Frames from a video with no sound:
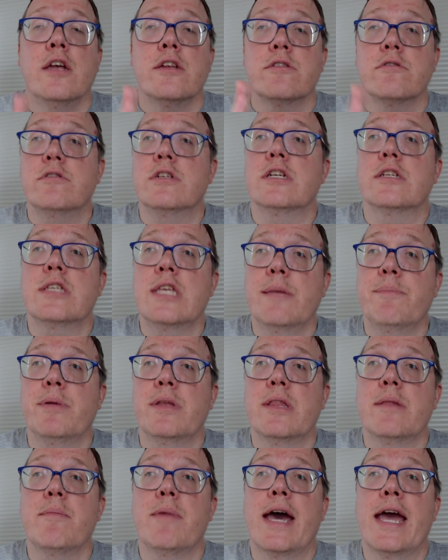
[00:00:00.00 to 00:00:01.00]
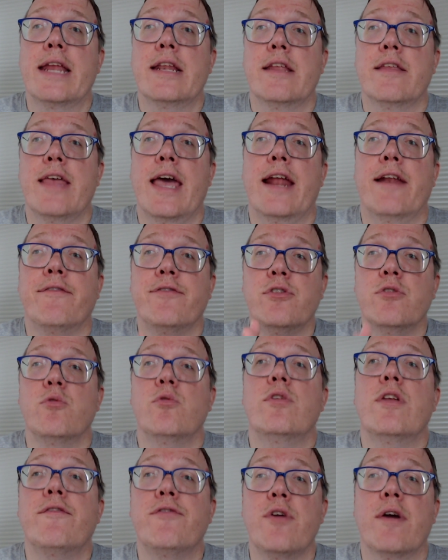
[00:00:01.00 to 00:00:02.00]
So just keep in mind that if
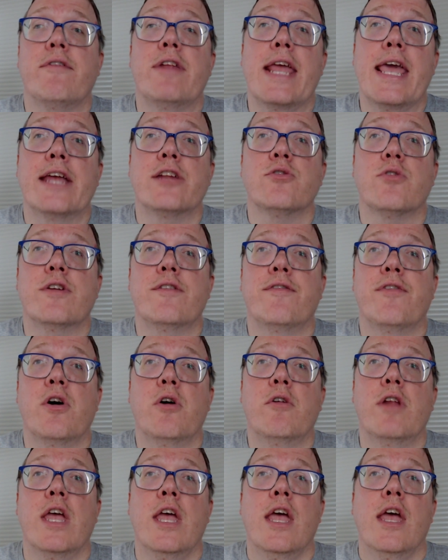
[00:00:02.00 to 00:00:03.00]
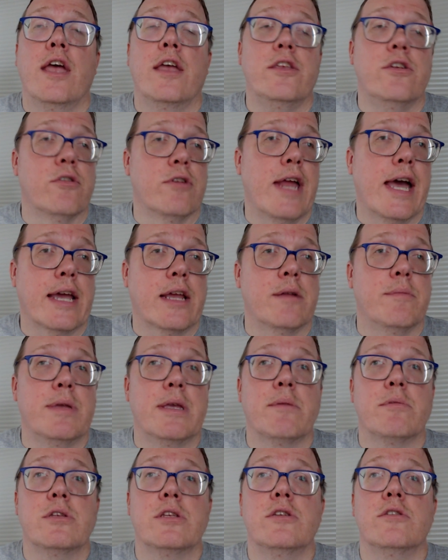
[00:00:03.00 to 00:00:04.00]
you have an Android phone, you're not going to
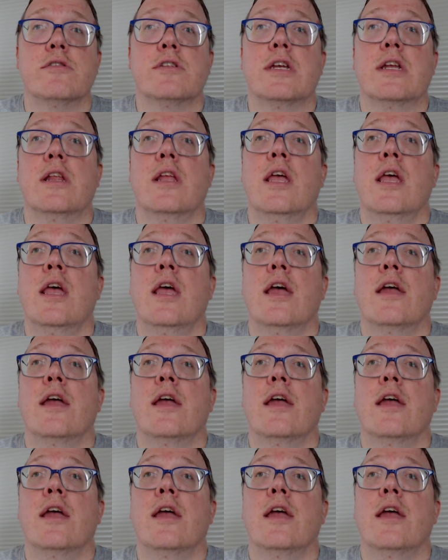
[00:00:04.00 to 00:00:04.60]
be able to use it.